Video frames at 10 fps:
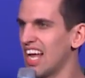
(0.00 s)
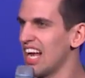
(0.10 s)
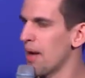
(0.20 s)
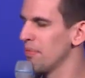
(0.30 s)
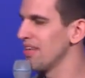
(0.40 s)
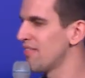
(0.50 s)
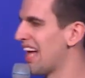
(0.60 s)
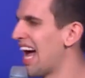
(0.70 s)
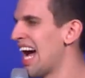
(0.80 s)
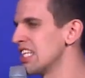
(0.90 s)
And I believe
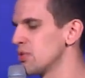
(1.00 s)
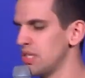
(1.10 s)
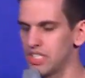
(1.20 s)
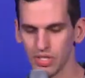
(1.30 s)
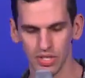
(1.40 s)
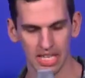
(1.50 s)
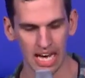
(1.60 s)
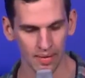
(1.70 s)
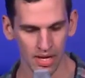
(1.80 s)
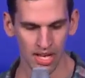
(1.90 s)
that as we do
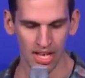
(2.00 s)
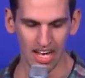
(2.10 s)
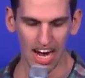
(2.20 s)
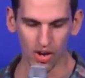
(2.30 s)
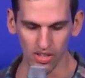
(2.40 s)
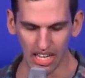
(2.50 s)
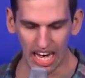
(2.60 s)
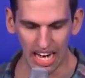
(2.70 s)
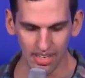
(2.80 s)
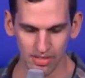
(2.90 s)
that, our
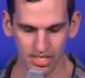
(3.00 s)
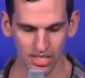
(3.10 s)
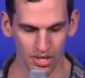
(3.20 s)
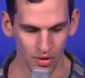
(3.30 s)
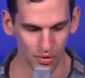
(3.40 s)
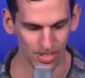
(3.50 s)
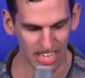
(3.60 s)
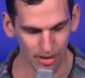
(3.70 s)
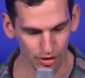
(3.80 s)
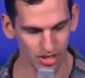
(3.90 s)
lives will
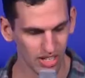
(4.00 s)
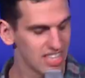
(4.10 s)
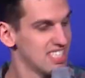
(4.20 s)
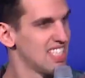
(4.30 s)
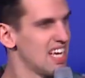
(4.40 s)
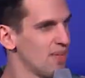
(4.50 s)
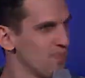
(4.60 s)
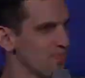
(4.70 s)
never look the same.